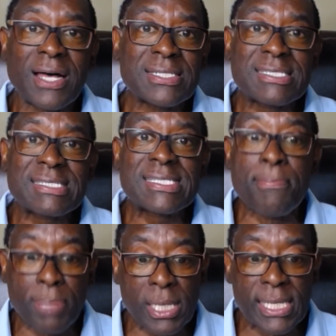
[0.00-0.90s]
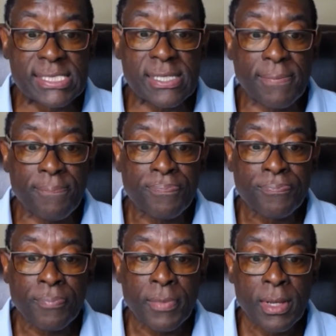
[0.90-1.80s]
symbolism,
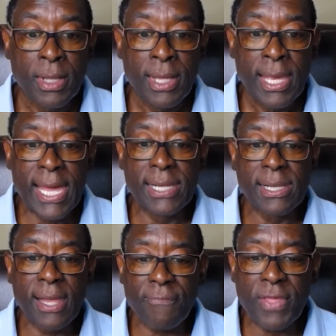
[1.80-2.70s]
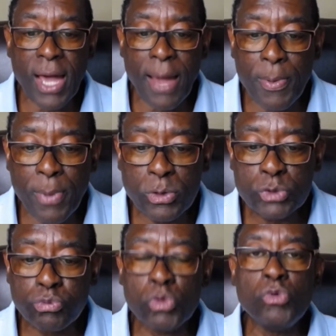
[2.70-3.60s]
and love the uppermost
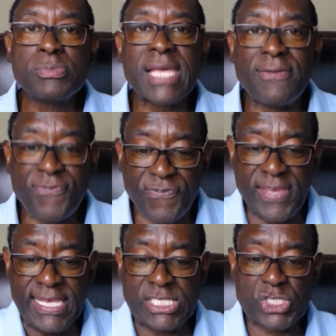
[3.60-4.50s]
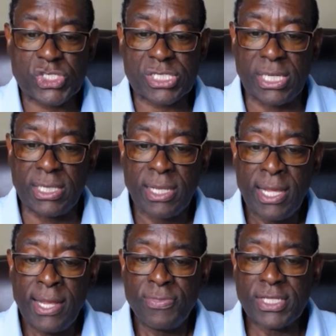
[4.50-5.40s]
rooms at feast and
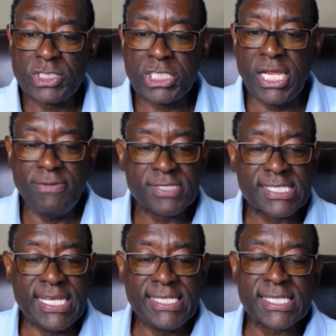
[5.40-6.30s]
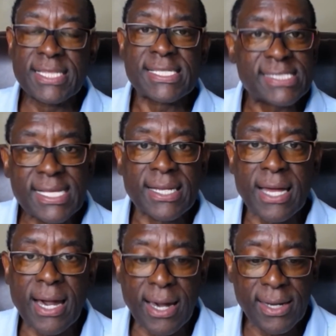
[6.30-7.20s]
the chief seats in the
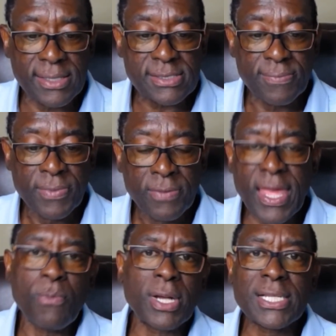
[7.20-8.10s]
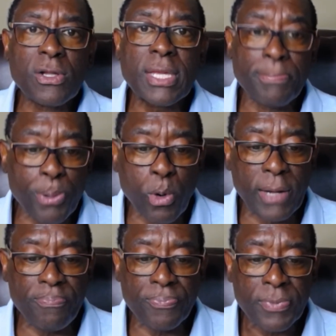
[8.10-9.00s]
synagogues. They want to look
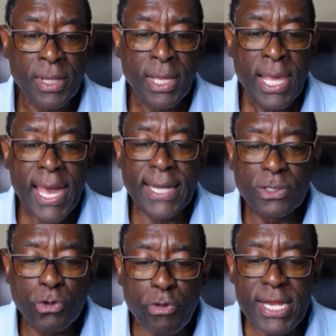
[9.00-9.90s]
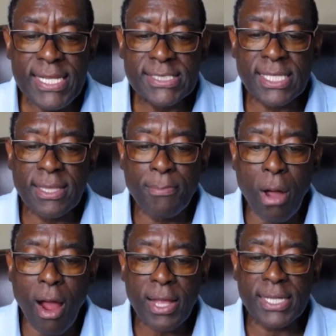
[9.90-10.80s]
important, and greetings in the
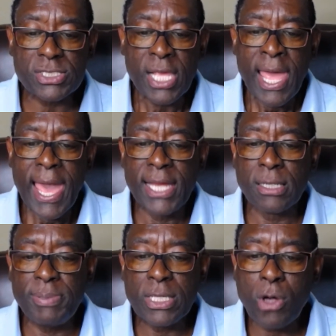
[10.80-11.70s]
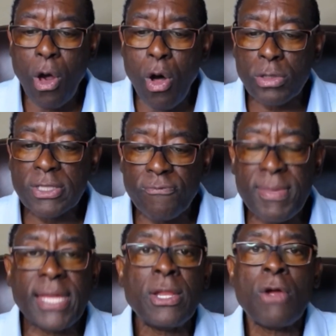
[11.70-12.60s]
markets, and to be called of
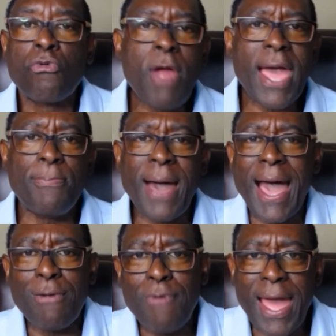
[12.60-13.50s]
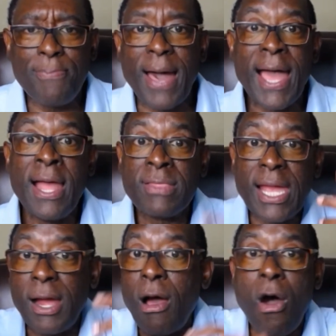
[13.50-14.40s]
men, Rabbi, Rabbi.
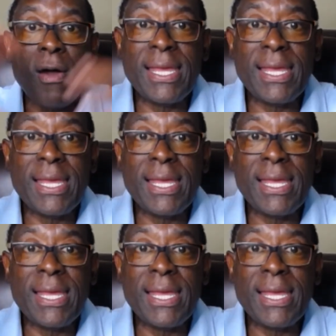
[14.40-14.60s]
They're all